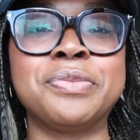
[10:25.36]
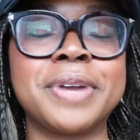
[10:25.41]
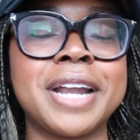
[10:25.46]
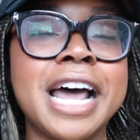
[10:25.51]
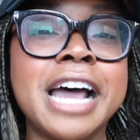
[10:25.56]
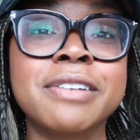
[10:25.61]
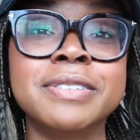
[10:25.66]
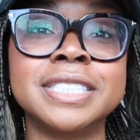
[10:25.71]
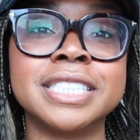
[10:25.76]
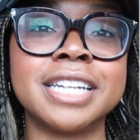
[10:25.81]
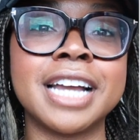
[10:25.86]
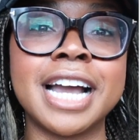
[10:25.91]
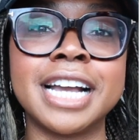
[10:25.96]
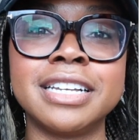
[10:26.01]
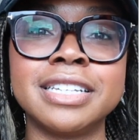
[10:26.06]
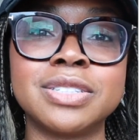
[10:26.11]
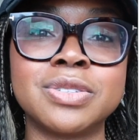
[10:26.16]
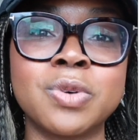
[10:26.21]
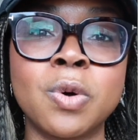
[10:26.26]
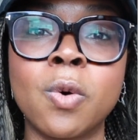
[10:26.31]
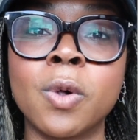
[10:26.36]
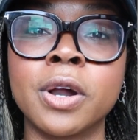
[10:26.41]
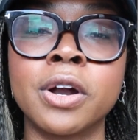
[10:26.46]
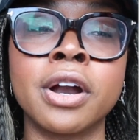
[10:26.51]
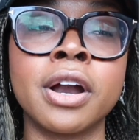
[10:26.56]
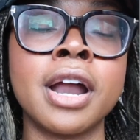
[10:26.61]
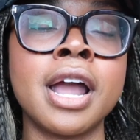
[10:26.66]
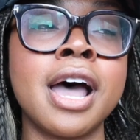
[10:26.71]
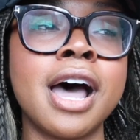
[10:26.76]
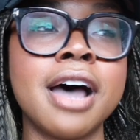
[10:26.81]
when I was in high school
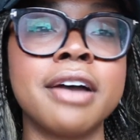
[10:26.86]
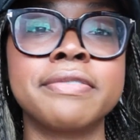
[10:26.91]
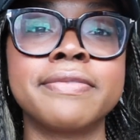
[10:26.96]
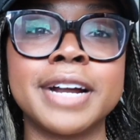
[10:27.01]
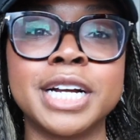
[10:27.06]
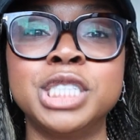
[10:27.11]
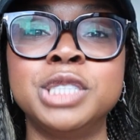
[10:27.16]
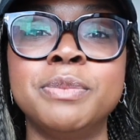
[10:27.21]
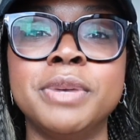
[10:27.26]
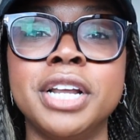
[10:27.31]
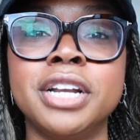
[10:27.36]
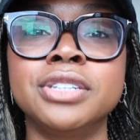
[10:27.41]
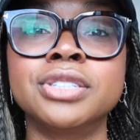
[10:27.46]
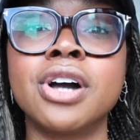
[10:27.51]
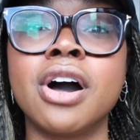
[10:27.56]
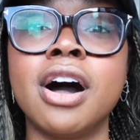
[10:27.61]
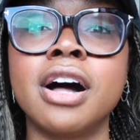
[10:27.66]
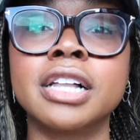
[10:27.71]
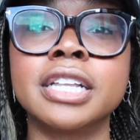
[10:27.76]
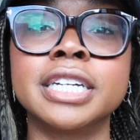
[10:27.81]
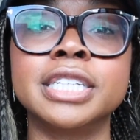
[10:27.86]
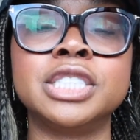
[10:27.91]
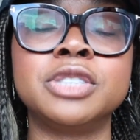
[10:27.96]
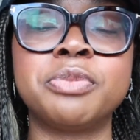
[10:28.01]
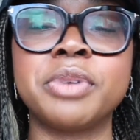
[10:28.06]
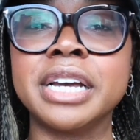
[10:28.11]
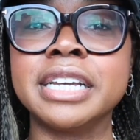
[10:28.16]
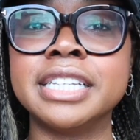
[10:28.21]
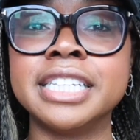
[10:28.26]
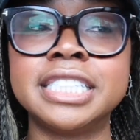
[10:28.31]
or a freshman in
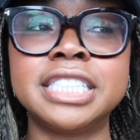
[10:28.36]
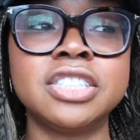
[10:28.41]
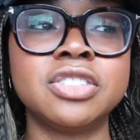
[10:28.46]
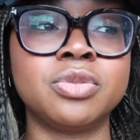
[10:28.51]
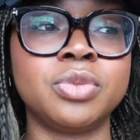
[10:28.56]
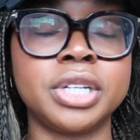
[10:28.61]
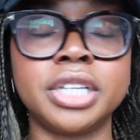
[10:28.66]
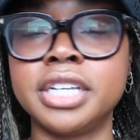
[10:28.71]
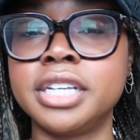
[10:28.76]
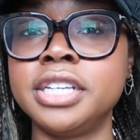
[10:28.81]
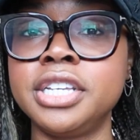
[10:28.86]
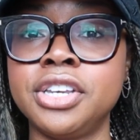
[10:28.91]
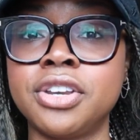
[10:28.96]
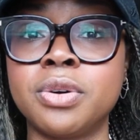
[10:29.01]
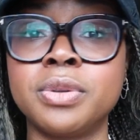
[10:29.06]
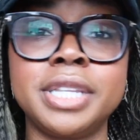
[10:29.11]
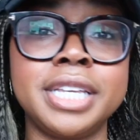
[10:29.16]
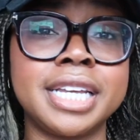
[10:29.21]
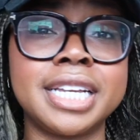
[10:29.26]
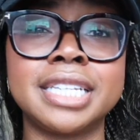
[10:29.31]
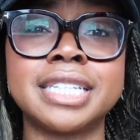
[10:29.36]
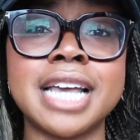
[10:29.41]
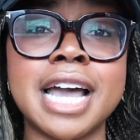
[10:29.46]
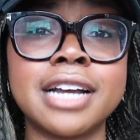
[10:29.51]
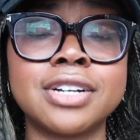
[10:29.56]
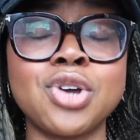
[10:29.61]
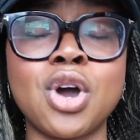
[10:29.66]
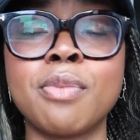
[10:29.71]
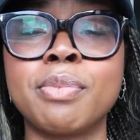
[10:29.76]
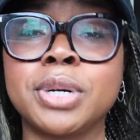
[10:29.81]
college, but this is really, you know, the
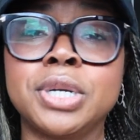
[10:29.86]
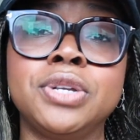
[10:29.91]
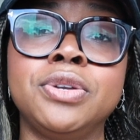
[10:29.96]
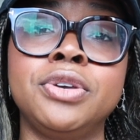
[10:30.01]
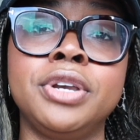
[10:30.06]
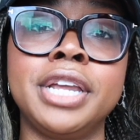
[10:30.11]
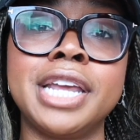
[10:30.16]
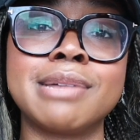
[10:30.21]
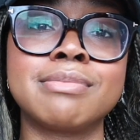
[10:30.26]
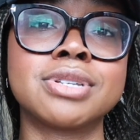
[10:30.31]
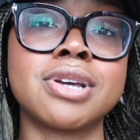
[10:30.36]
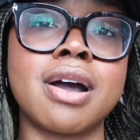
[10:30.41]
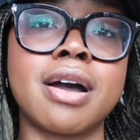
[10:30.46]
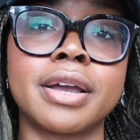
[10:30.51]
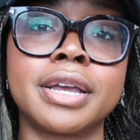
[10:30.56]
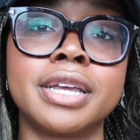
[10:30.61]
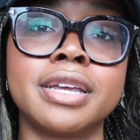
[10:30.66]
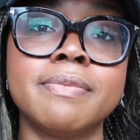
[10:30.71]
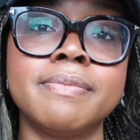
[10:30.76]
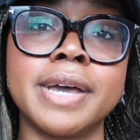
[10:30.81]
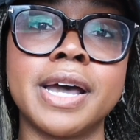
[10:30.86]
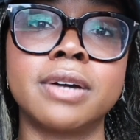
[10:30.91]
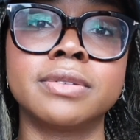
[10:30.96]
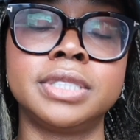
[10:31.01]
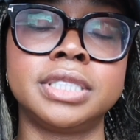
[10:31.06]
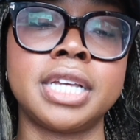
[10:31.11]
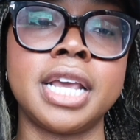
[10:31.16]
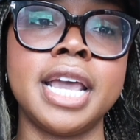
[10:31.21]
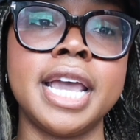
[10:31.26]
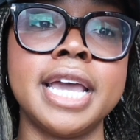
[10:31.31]
exact opportunity I'm talking
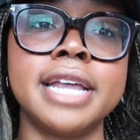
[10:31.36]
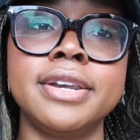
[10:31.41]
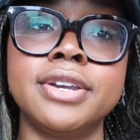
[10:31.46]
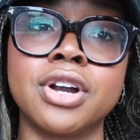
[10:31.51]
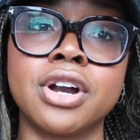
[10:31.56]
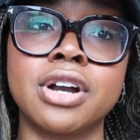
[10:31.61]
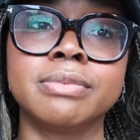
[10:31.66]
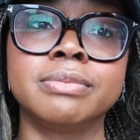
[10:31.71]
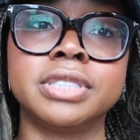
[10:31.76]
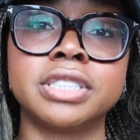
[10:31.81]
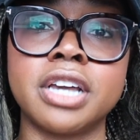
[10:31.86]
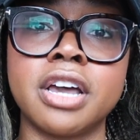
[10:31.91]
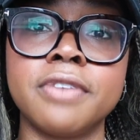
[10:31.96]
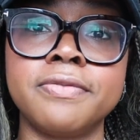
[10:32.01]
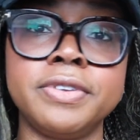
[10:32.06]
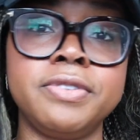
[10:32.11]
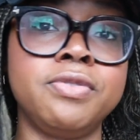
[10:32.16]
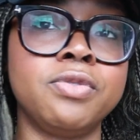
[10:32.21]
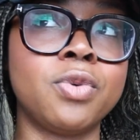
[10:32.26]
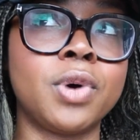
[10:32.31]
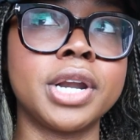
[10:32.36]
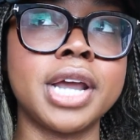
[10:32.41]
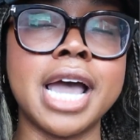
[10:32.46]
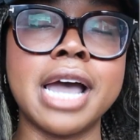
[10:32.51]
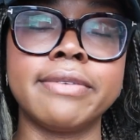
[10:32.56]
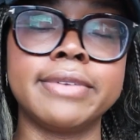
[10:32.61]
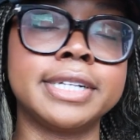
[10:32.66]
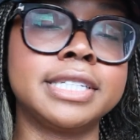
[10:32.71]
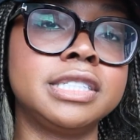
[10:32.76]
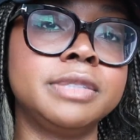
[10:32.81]
about in terms of if you wanna
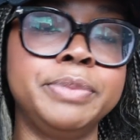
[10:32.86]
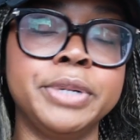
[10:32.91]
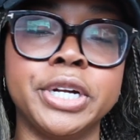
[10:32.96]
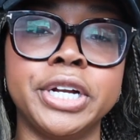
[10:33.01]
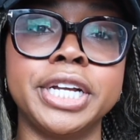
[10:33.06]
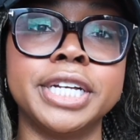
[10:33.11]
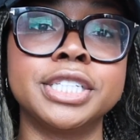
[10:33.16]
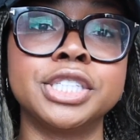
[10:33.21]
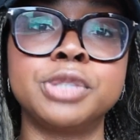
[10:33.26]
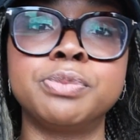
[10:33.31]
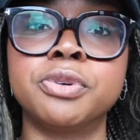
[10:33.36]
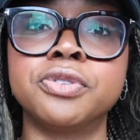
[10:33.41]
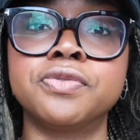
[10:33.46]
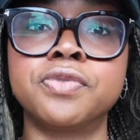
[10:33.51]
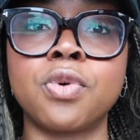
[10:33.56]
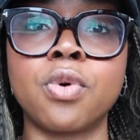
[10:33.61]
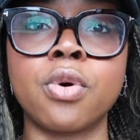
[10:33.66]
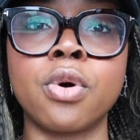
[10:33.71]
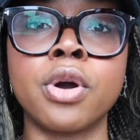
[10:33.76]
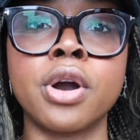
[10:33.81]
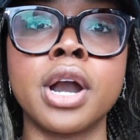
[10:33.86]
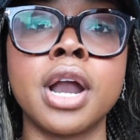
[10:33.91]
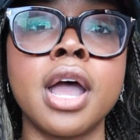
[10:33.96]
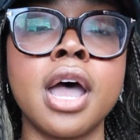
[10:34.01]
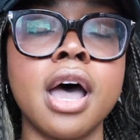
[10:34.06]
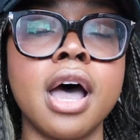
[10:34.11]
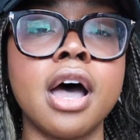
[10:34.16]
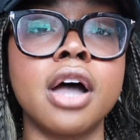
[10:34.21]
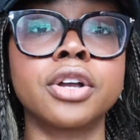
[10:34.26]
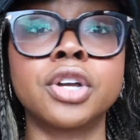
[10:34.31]
have experience before
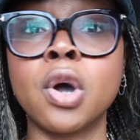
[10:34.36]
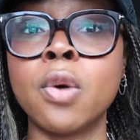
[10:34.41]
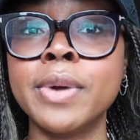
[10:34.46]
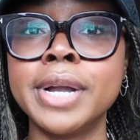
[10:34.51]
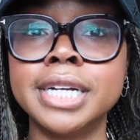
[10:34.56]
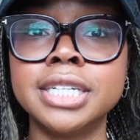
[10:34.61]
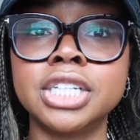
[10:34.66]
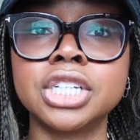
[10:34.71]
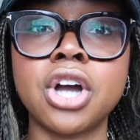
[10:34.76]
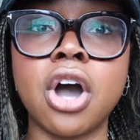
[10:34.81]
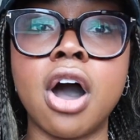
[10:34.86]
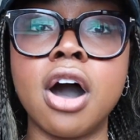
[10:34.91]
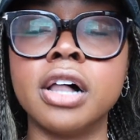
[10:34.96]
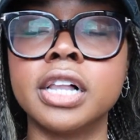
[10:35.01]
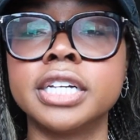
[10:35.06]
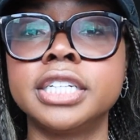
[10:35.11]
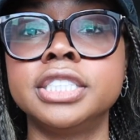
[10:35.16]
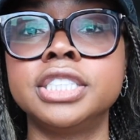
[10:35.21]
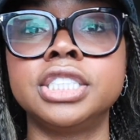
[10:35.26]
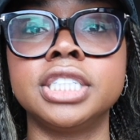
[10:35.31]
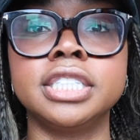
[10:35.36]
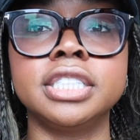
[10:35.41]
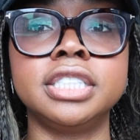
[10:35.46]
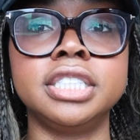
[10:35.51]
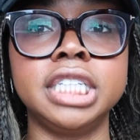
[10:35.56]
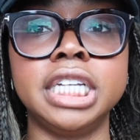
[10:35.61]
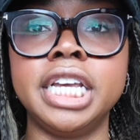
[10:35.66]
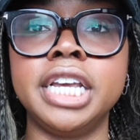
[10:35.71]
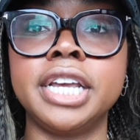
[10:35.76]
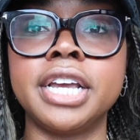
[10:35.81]
uh, going into college and
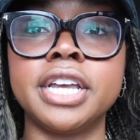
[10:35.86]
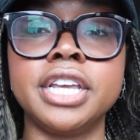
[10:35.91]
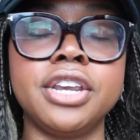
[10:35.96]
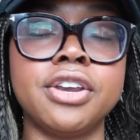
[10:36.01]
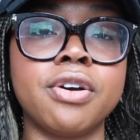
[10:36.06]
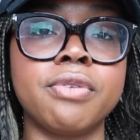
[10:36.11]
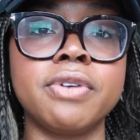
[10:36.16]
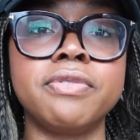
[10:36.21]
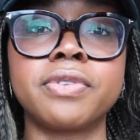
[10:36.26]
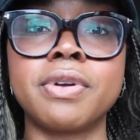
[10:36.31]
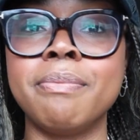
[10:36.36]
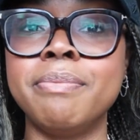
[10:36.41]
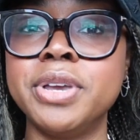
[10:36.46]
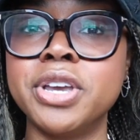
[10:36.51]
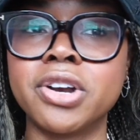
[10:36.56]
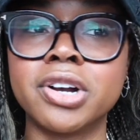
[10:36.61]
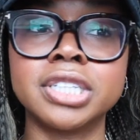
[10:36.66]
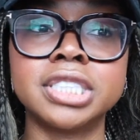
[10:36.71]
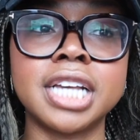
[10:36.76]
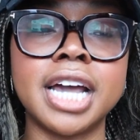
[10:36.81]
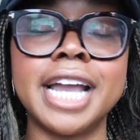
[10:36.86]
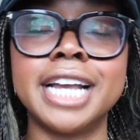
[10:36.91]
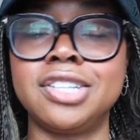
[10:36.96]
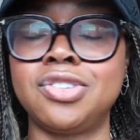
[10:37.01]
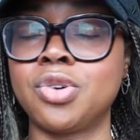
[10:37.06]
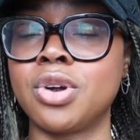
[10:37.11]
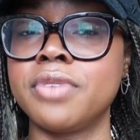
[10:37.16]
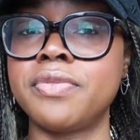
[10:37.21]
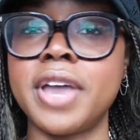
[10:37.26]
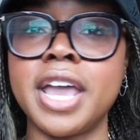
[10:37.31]
seeing you know, if computer
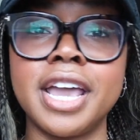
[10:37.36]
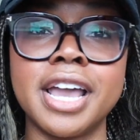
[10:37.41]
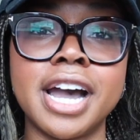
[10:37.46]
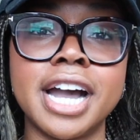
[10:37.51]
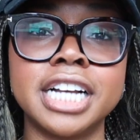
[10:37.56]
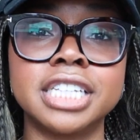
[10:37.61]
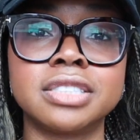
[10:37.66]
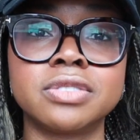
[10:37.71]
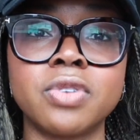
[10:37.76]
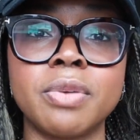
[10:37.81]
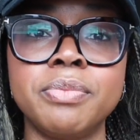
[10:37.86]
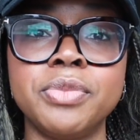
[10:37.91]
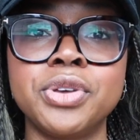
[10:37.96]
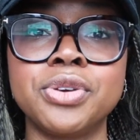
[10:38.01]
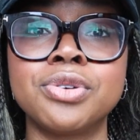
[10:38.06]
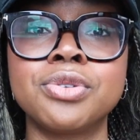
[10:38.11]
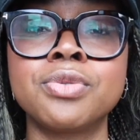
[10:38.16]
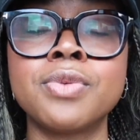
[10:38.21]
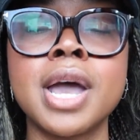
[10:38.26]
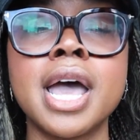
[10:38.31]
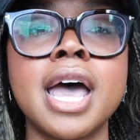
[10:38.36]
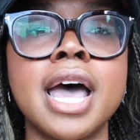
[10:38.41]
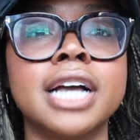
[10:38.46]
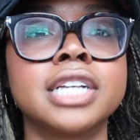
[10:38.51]
science or if AI is from you,